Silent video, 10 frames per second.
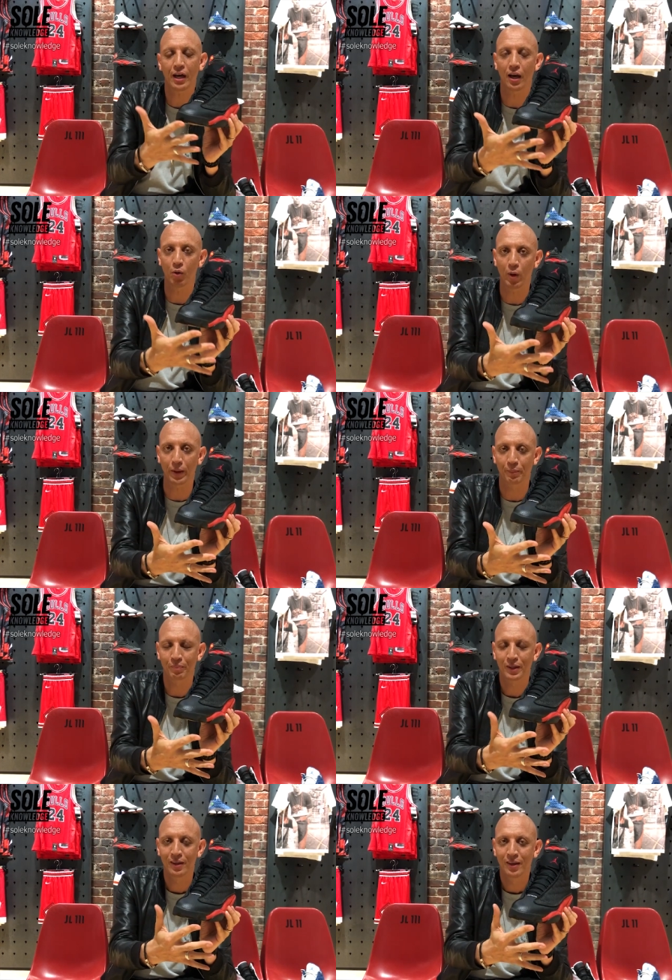colorway.
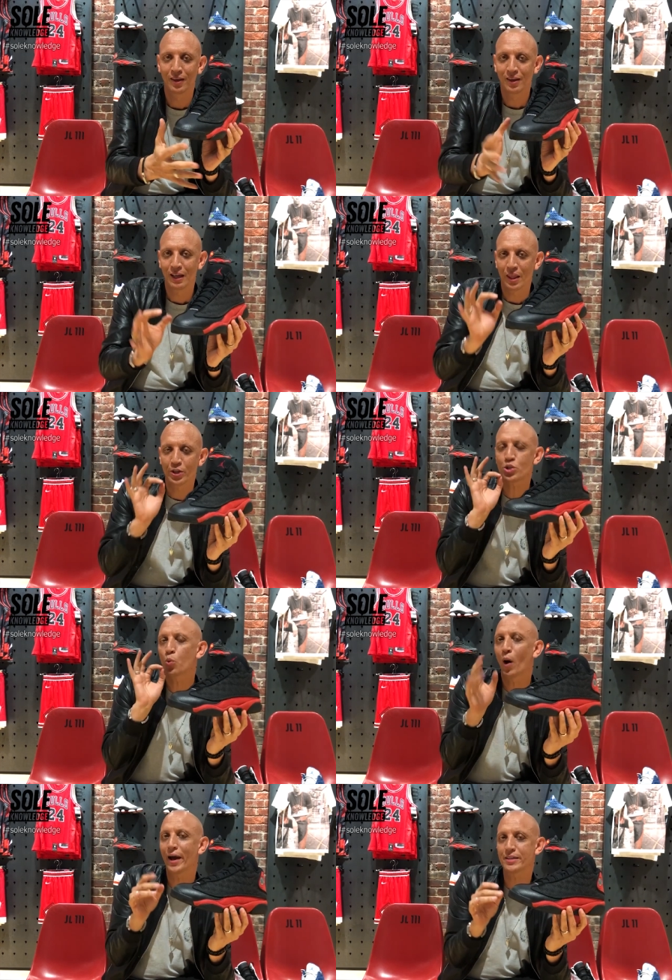This is
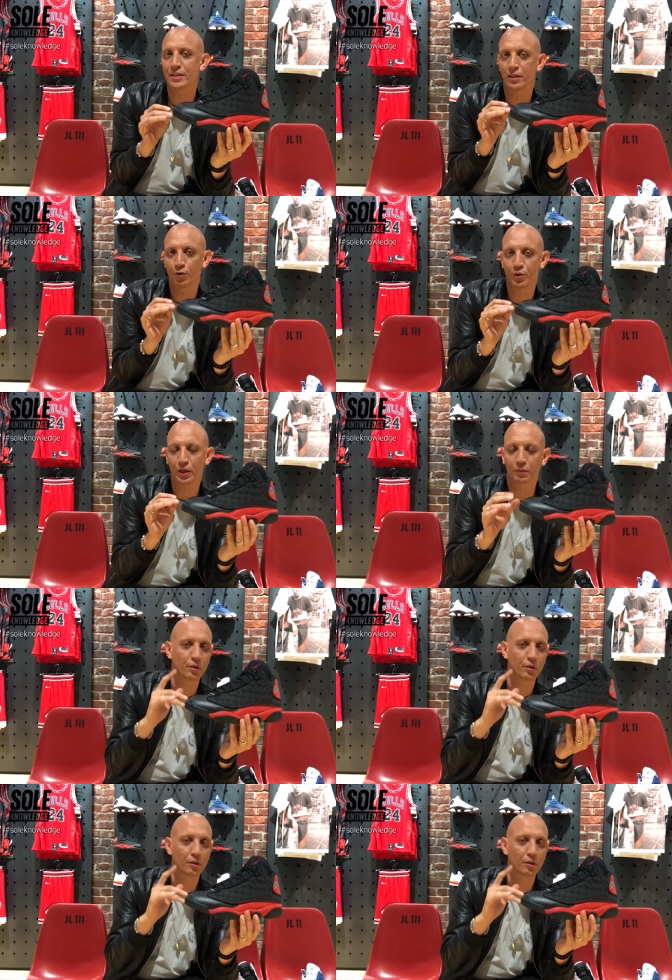why it's significant.